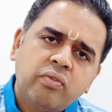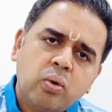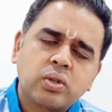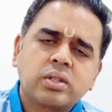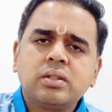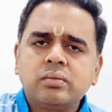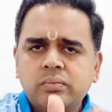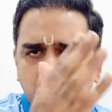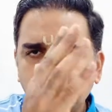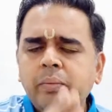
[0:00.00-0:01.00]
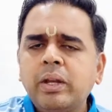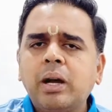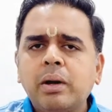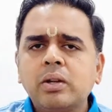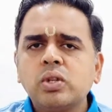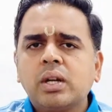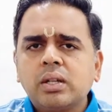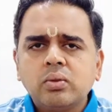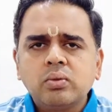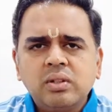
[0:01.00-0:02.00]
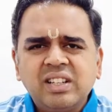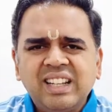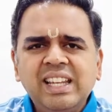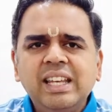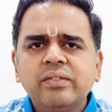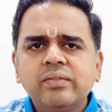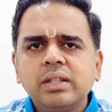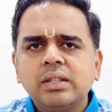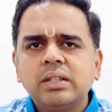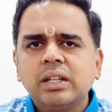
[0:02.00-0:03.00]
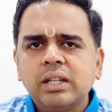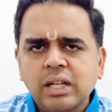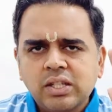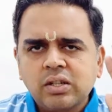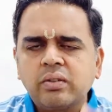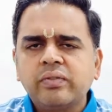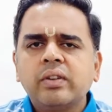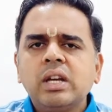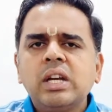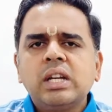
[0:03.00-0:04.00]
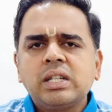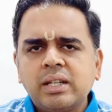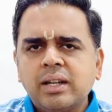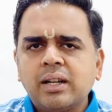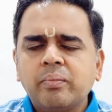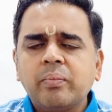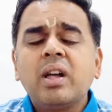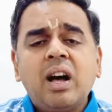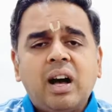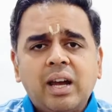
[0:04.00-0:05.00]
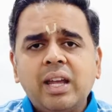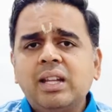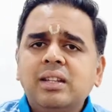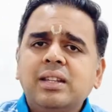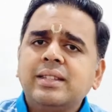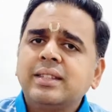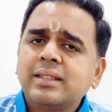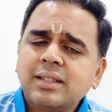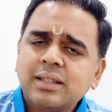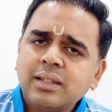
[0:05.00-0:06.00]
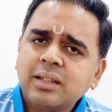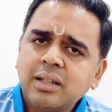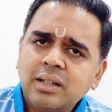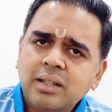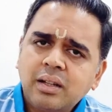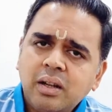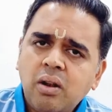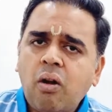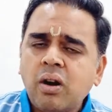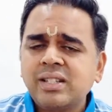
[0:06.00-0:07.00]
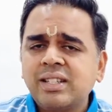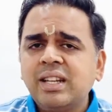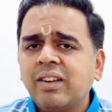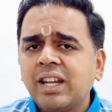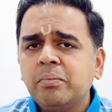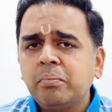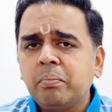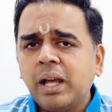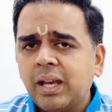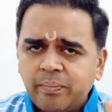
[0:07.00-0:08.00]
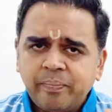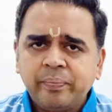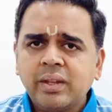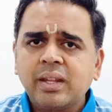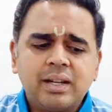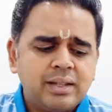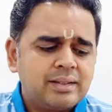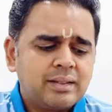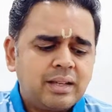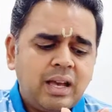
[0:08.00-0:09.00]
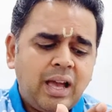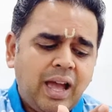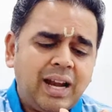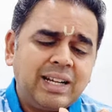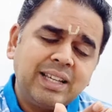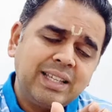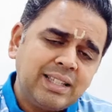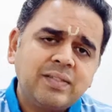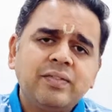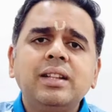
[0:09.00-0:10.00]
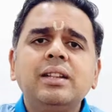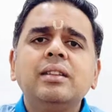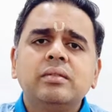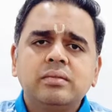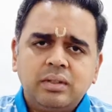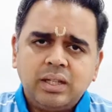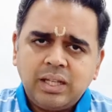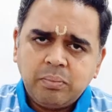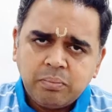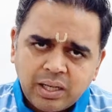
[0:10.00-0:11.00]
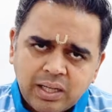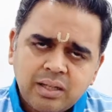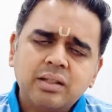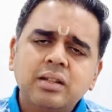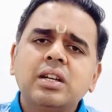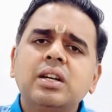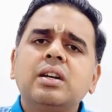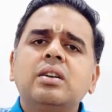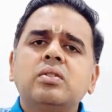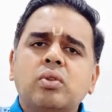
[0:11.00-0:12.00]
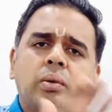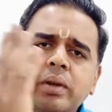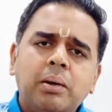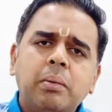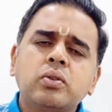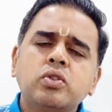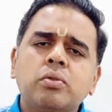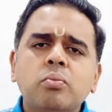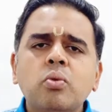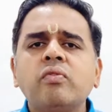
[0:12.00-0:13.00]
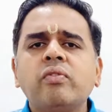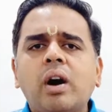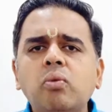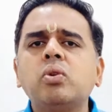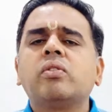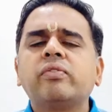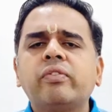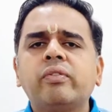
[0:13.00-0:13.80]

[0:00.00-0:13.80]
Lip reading: forced Swami Ramanuja to leave the region of Srirangam. Again, this is the Lord's divine play. It is at his will he made Swami Ramanuja move out of